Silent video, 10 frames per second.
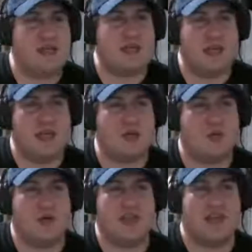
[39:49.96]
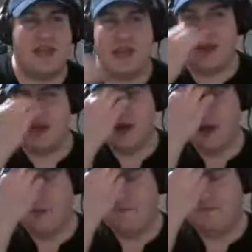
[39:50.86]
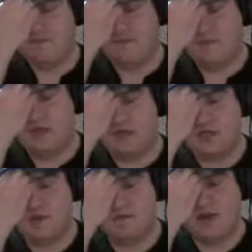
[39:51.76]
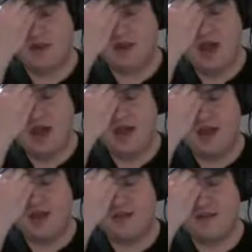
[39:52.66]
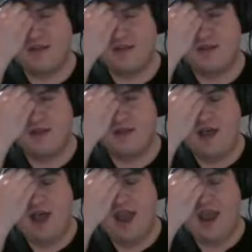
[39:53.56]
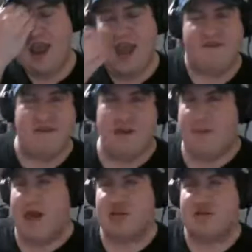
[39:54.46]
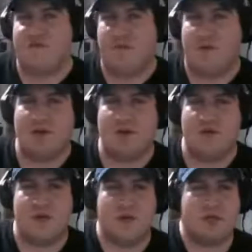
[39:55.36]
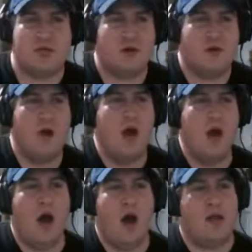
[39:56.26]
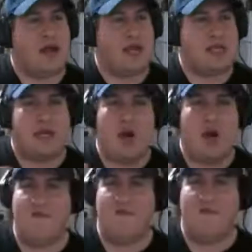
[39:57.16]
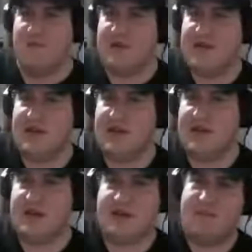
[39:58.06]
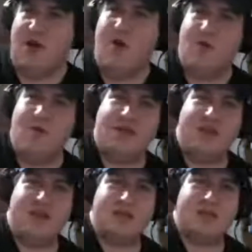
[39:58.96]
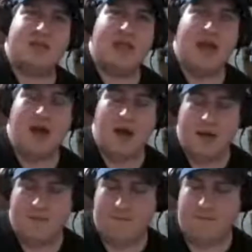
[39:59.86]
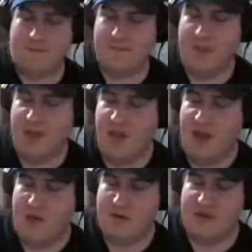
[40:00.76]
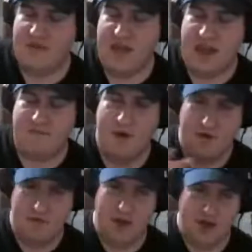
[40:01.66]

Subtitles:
it's really it's something I have that passion for to do this. So, like I said, hopefully we keep going with this. I want to thank both of my